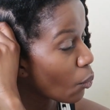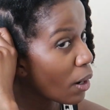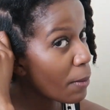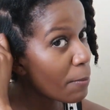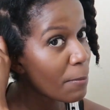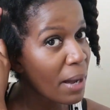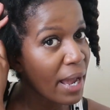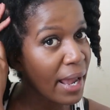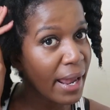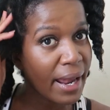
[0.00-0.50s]

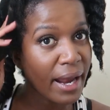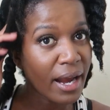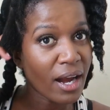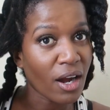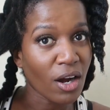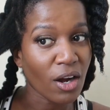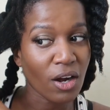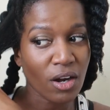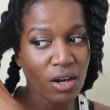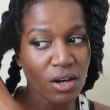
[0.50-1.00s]
what my
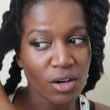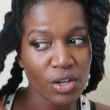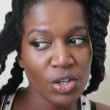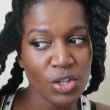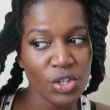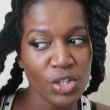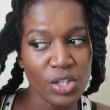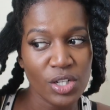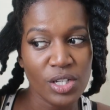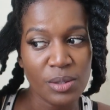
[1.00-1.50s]
hair
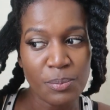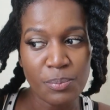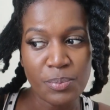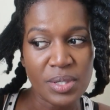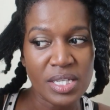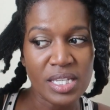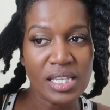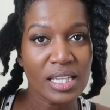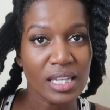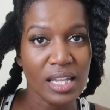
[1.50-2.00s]
could
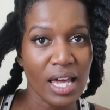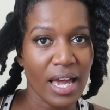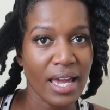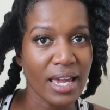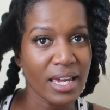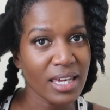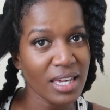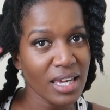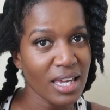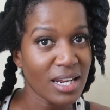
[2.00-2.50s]
be
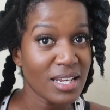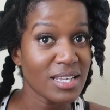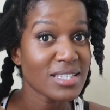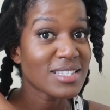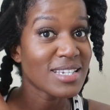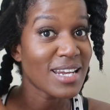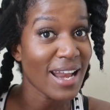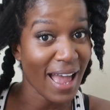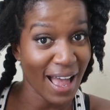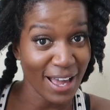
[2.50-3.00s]
like in
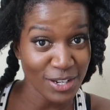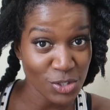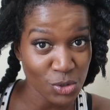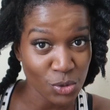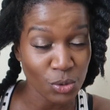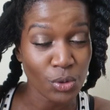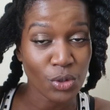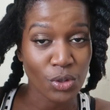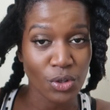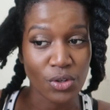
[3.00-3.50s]
its
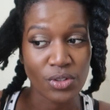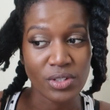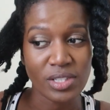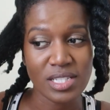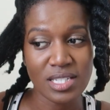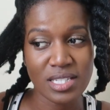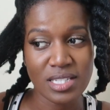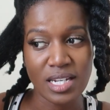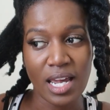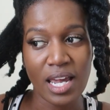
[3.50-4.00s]
natural
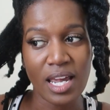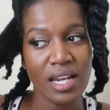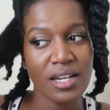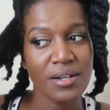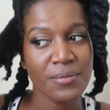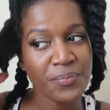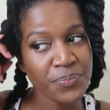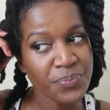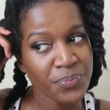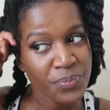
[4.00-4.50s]
curly
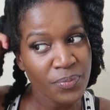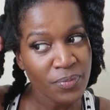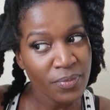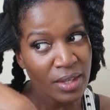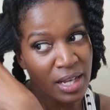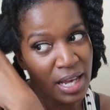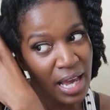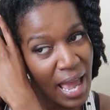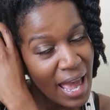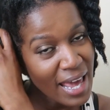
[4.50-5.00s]
state,
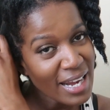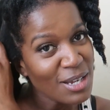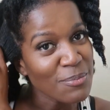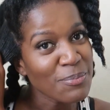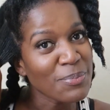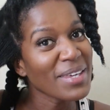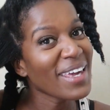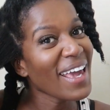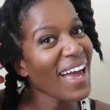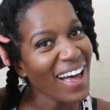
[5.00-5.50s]
and
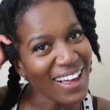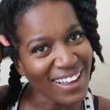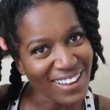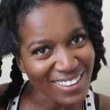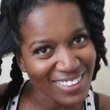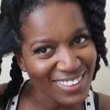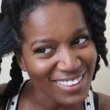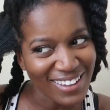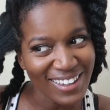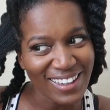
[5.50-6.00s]
it be
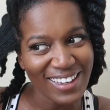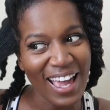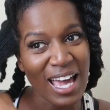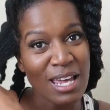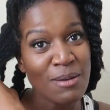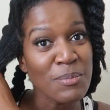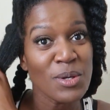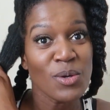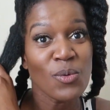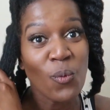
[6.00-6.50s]
healthy,
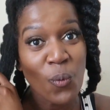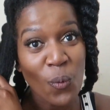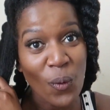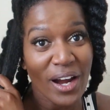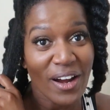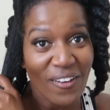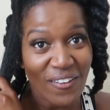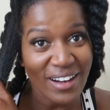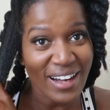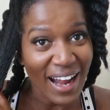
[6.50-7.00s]
and me
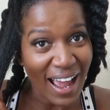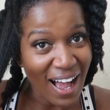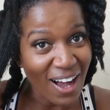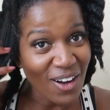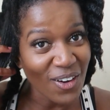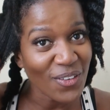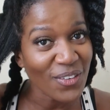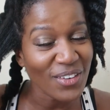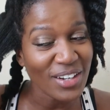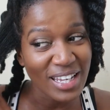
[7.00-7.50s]
wear it
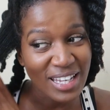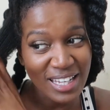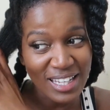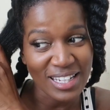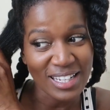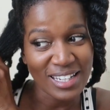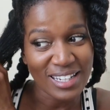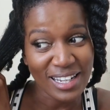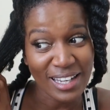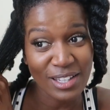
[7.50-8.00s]
out
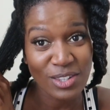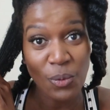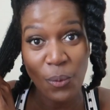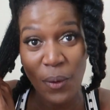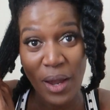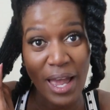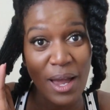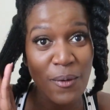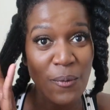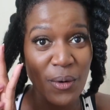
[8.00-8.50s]
in like the
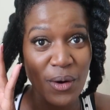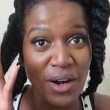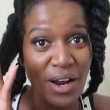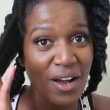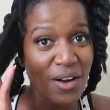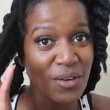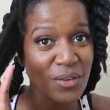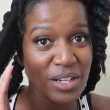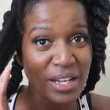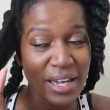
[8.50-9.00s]
way I wear
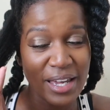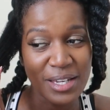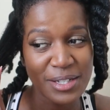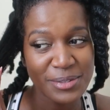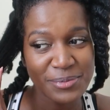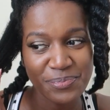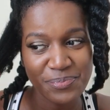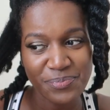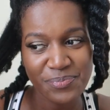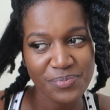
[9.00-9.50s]
out
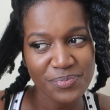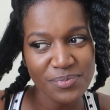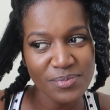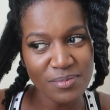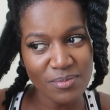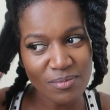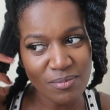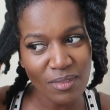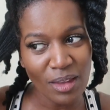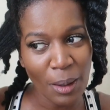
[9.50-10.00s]
like
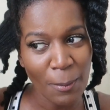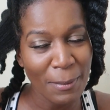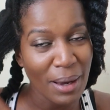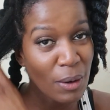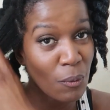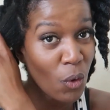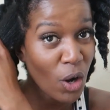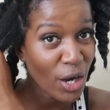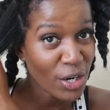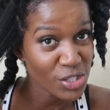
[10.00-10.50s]

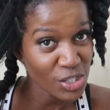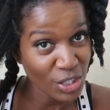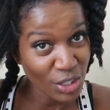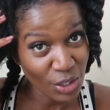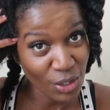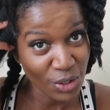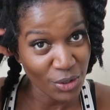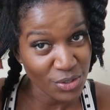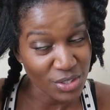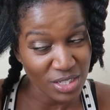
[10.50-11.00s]
my wash
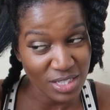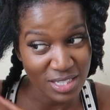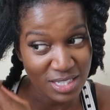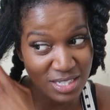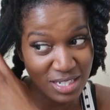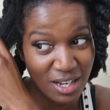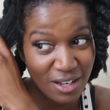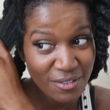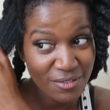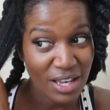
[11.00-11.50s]
and goes and
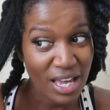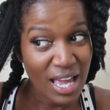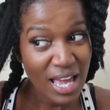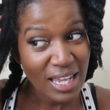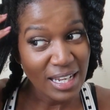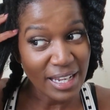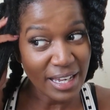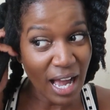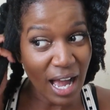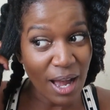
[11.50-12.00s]
stuff.
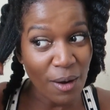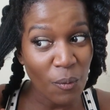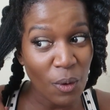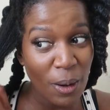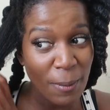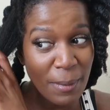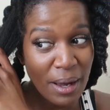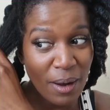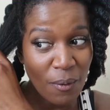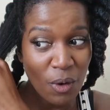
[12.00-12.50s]
Like I
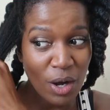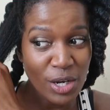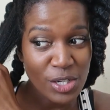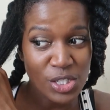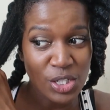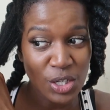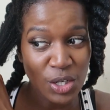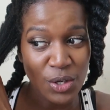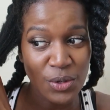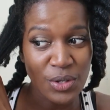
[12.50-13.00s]
want my
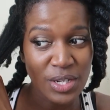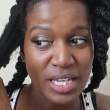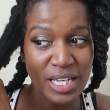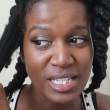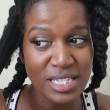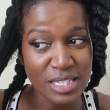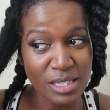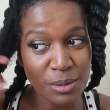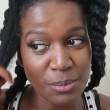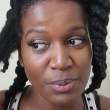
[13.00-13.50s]
wash and go to
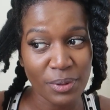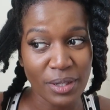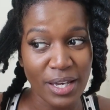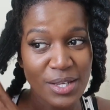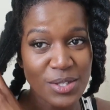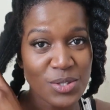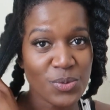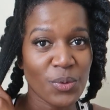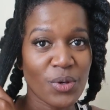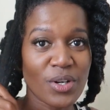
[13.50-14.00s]
get to the
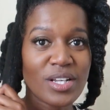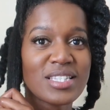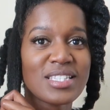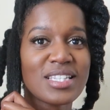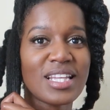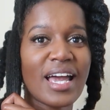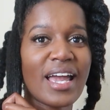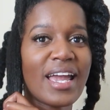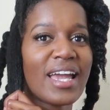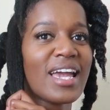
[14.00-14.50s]
place where
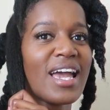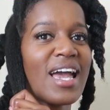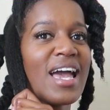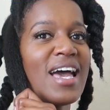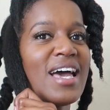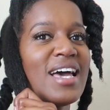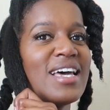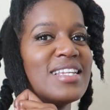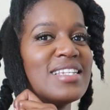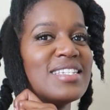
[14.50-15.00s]
it's like
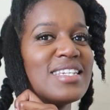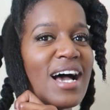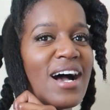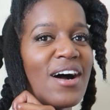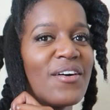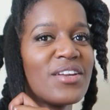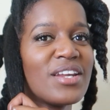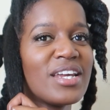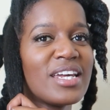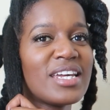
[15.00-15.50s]
down